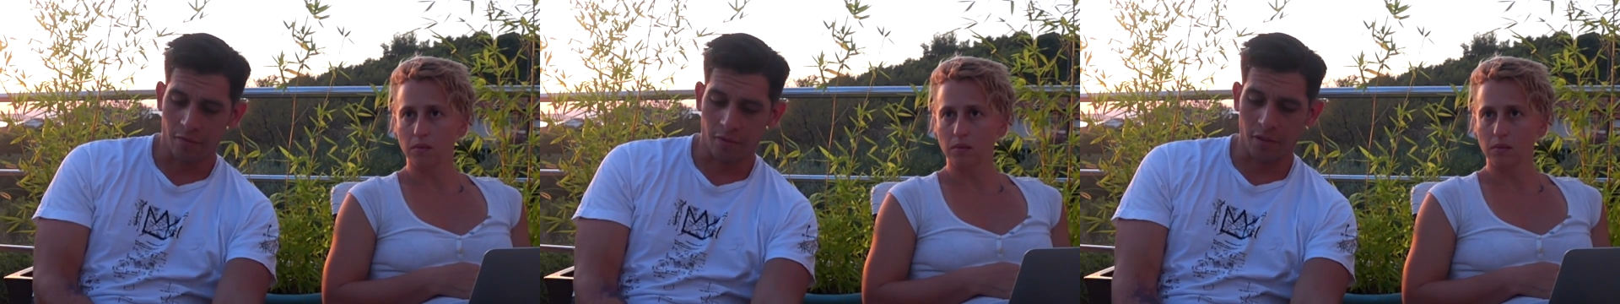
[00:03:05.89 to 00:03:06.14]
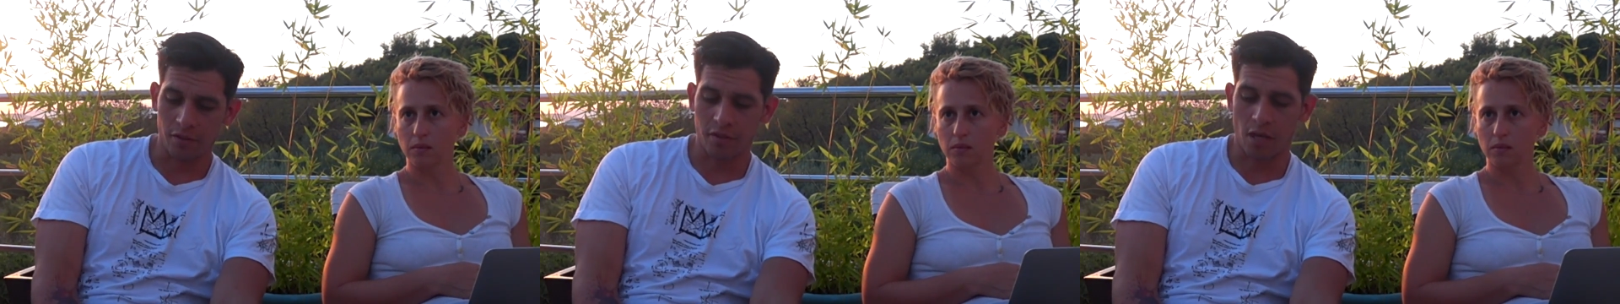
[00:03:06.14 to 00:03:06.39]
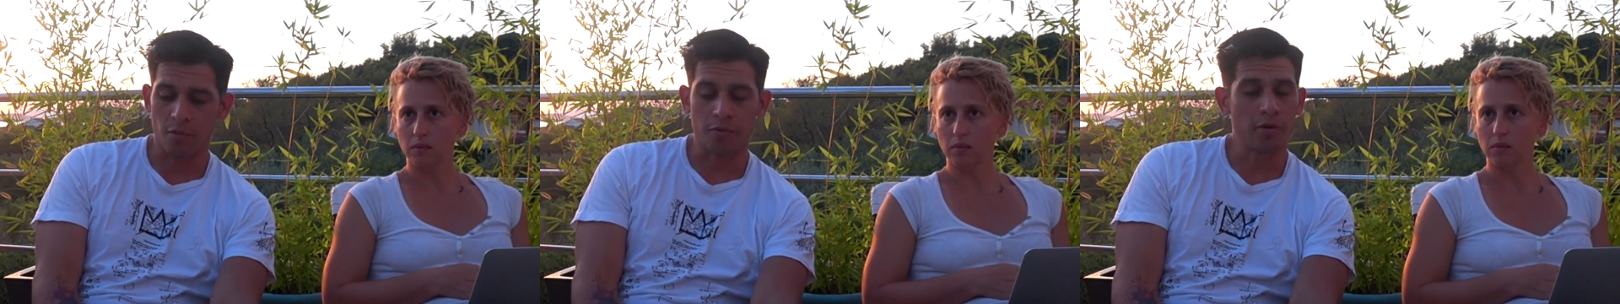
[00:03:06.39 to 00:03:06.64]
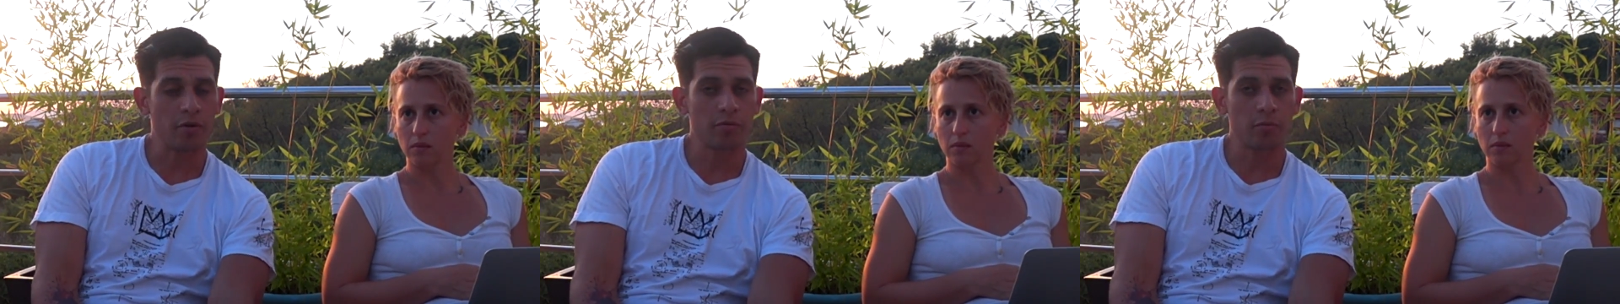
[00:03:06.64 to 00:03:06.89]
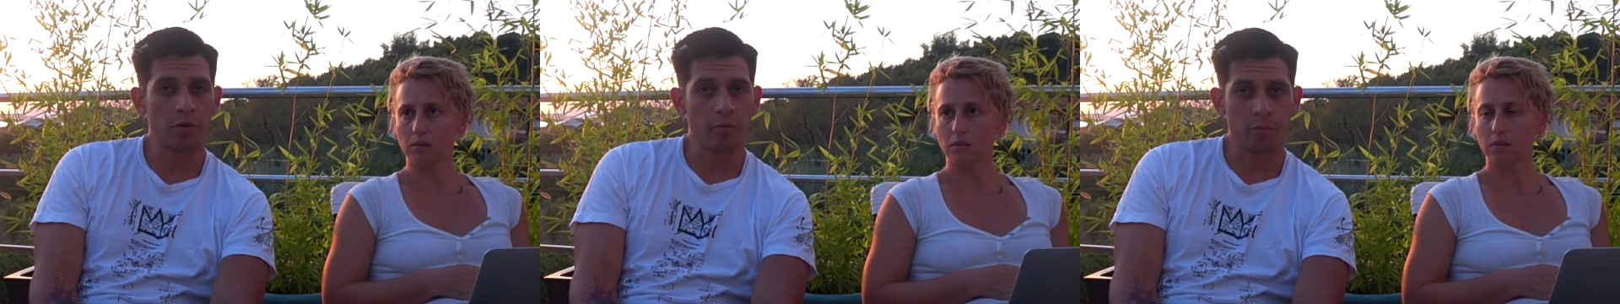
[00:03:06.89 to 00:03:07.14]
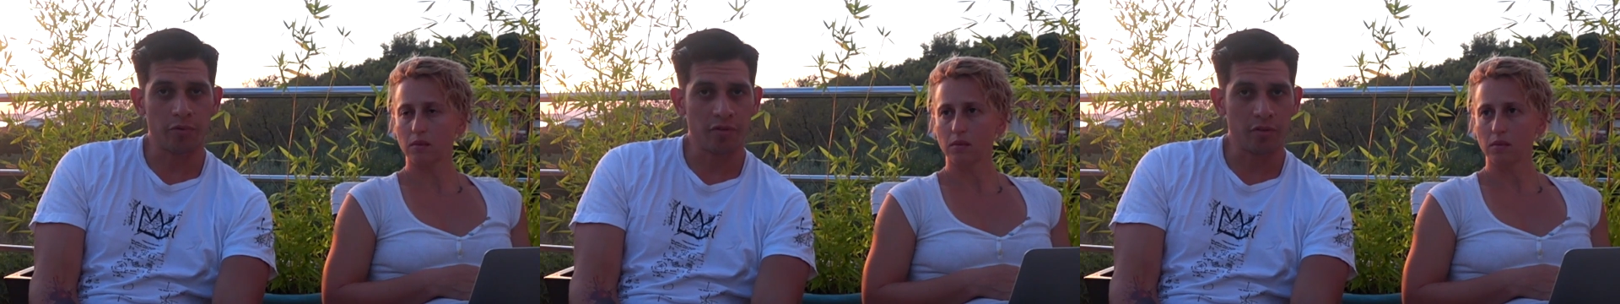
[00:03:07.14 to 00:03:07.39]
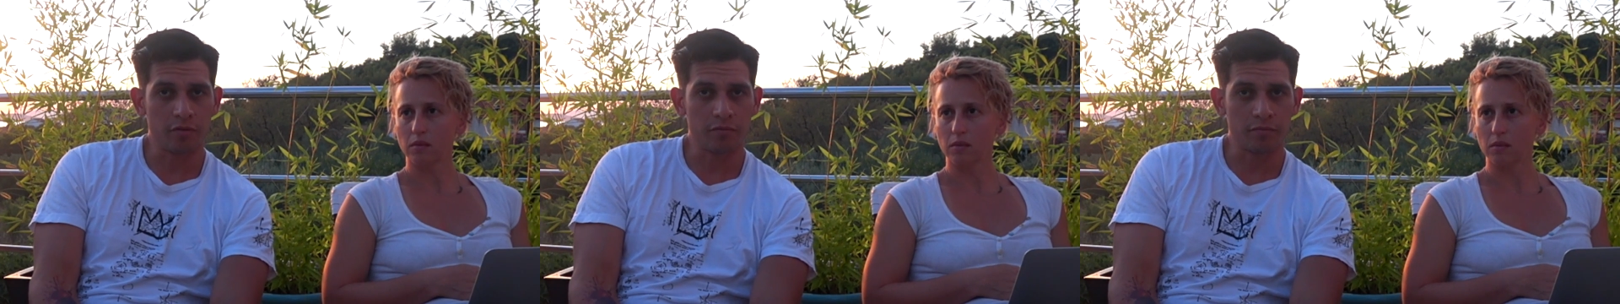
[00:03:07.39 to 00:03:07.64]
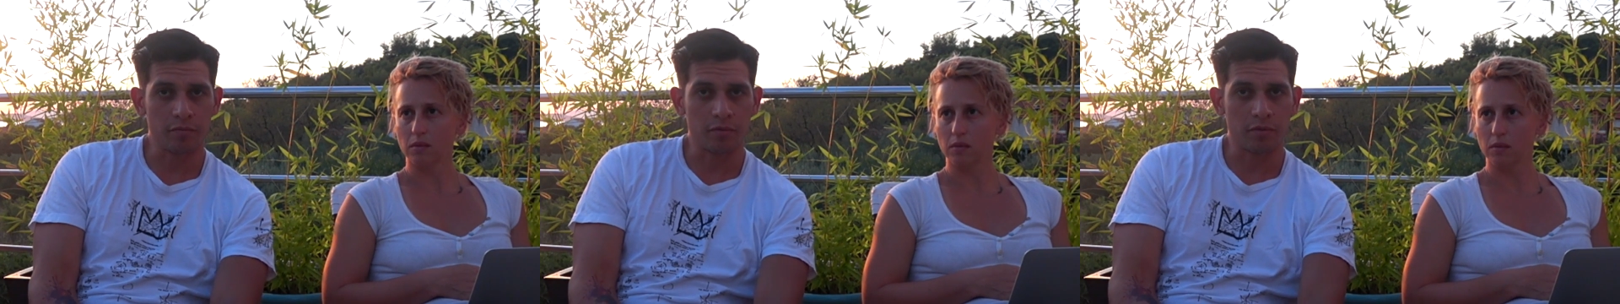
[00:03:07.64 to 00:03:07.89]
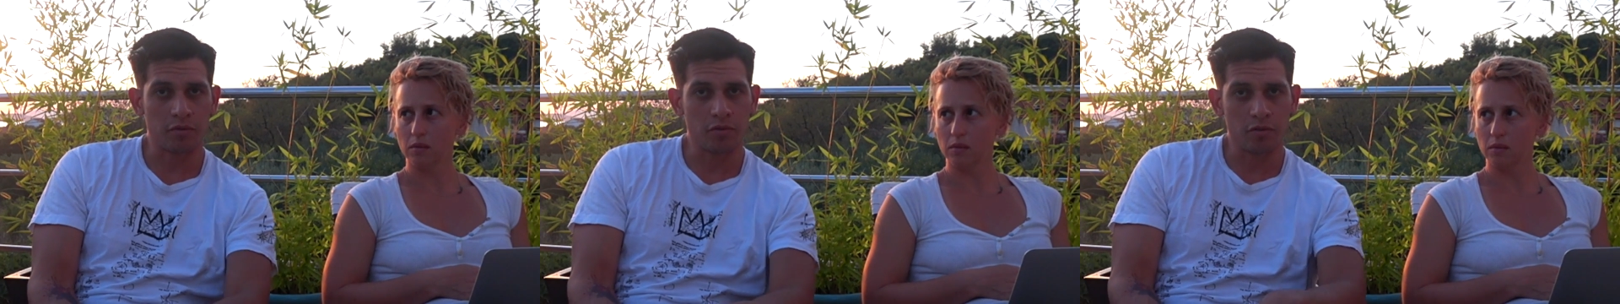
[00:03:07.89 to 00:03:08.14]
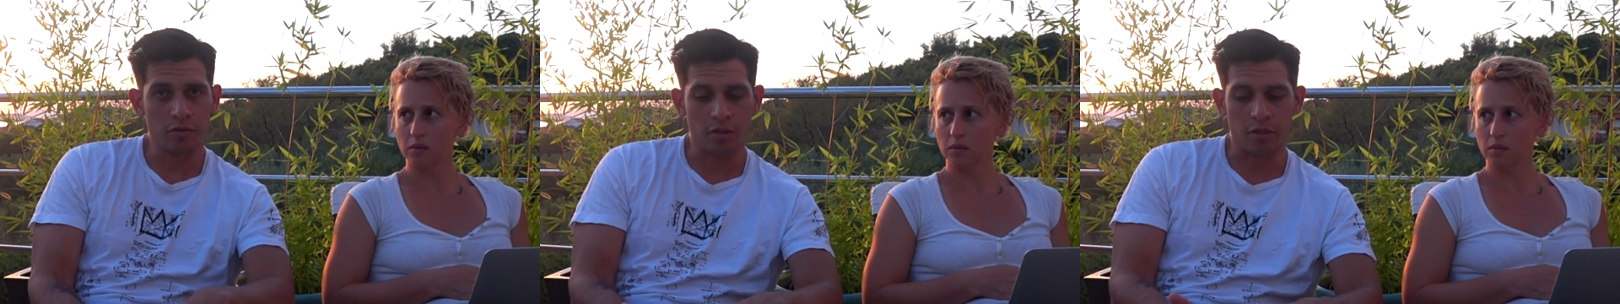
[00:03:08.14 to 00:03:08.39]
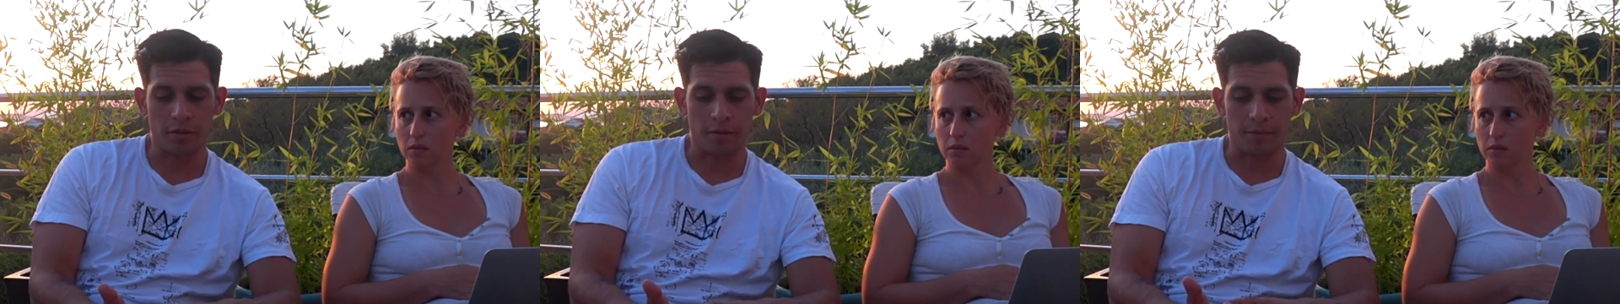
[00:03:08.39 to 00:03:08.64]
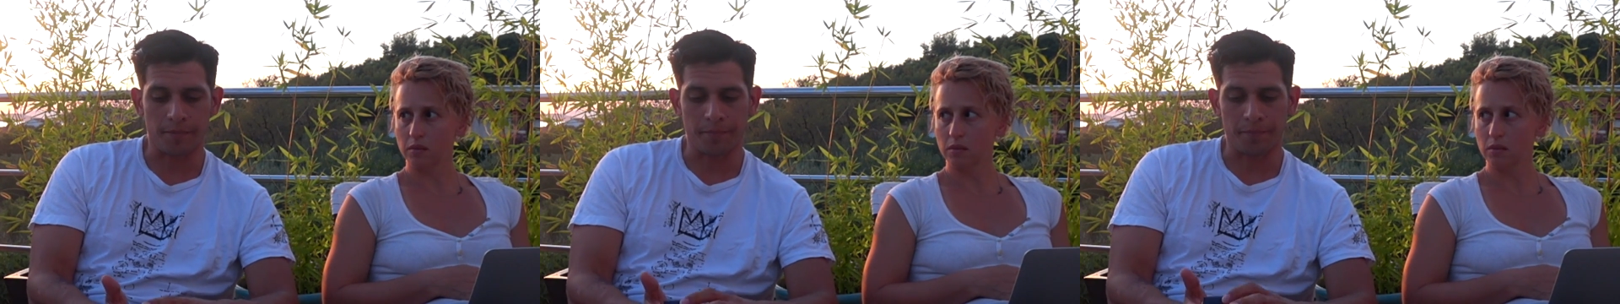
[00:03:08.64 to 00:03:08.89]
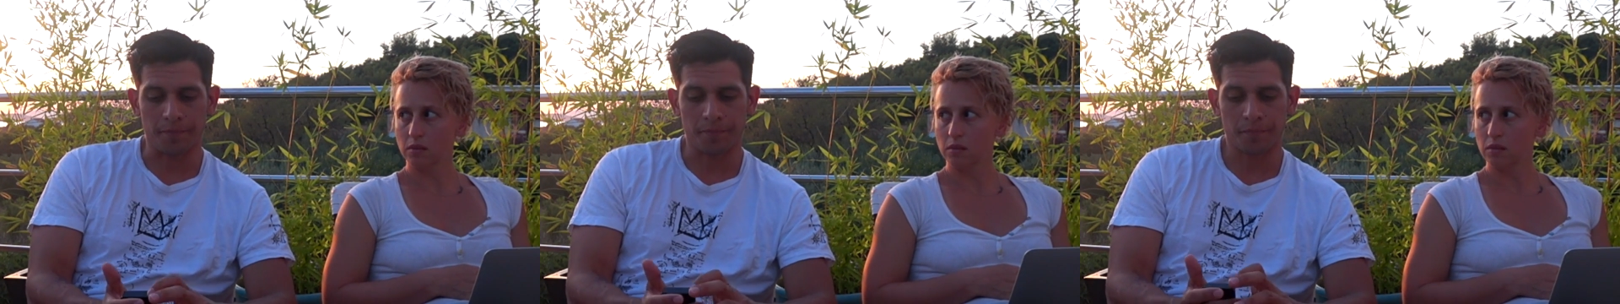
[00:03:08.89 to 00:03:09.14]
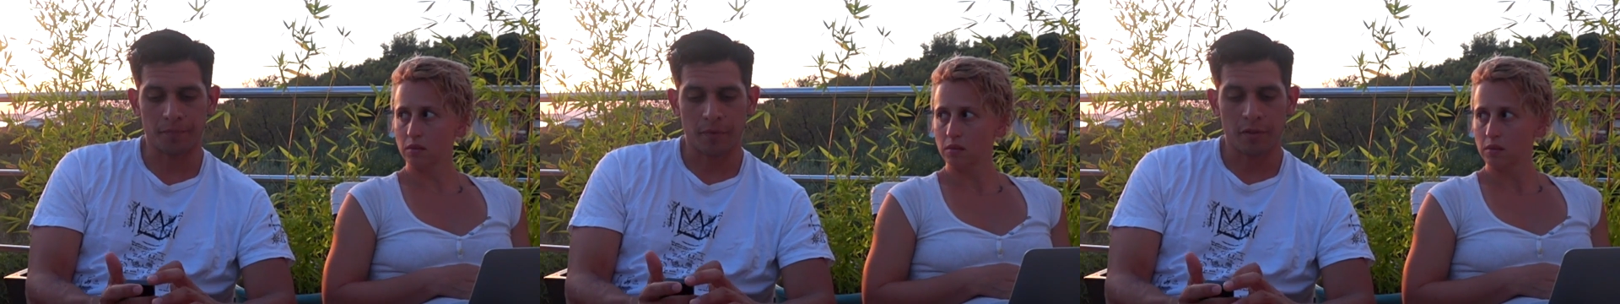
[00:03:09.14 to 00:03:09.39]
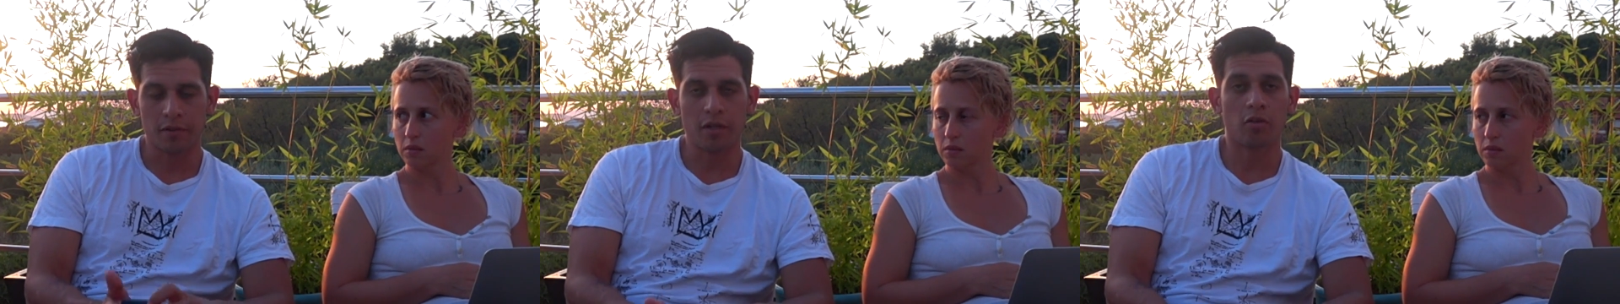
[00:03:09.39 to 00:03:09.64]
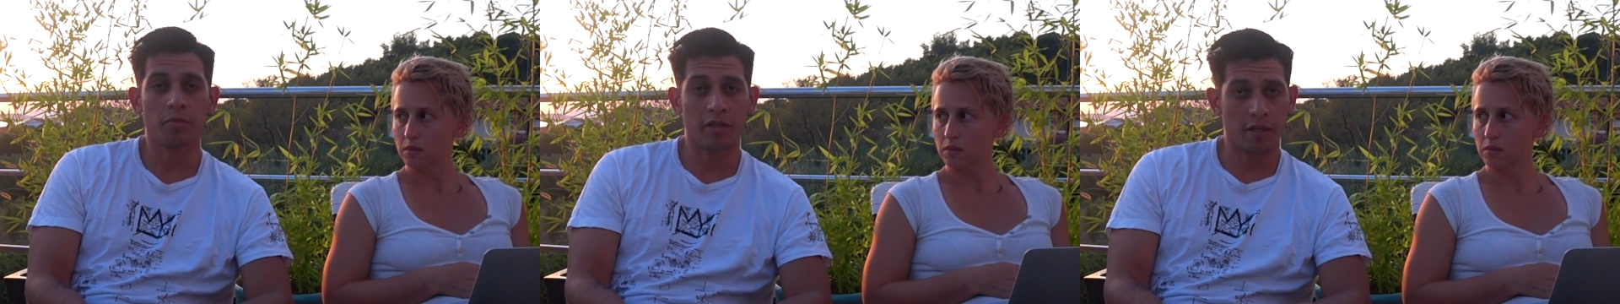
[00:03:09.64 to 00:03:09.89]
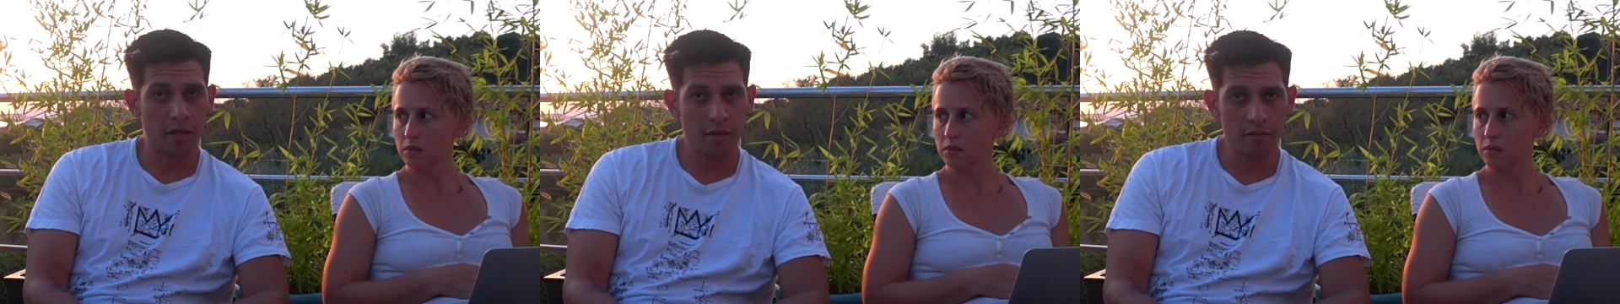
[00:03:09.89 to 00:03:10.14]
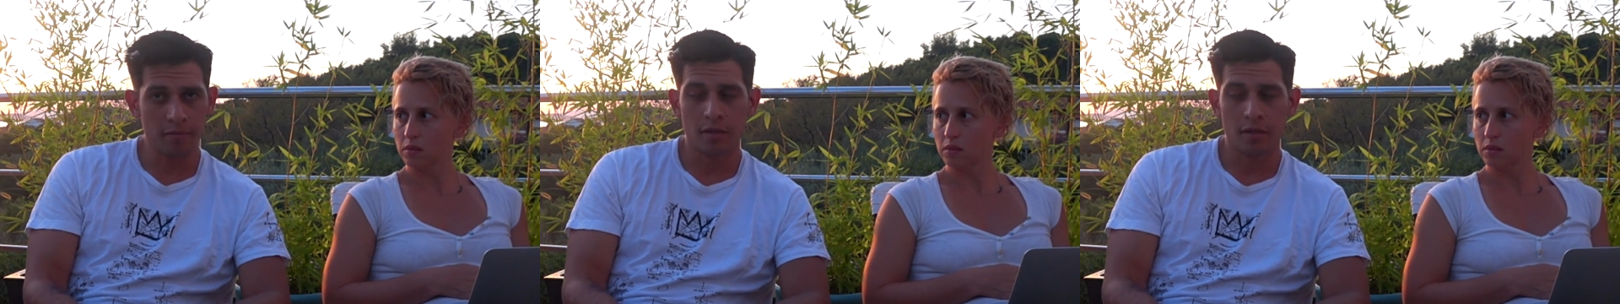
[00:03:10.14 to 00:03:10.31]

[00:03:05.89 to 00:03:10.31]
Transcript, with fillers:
Speaker 1: this time around when we film you, um, Tango Meet again.